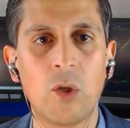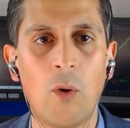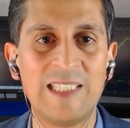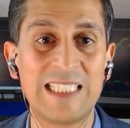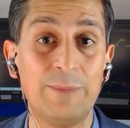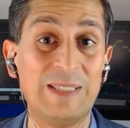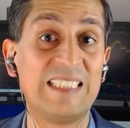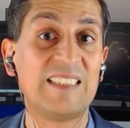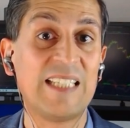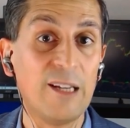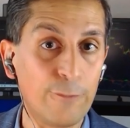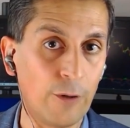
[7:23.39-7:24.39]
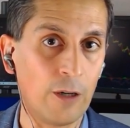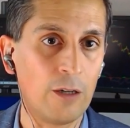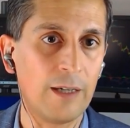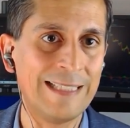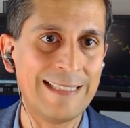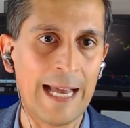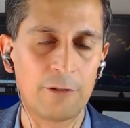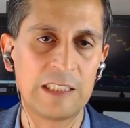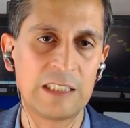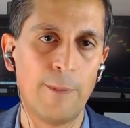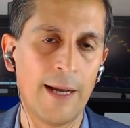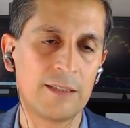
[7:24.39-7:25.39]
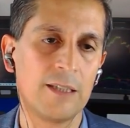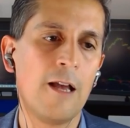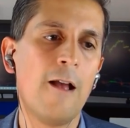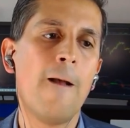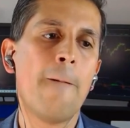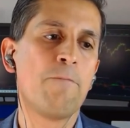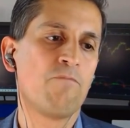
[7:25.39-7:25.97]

Bitcoin is going to be safer in that respect.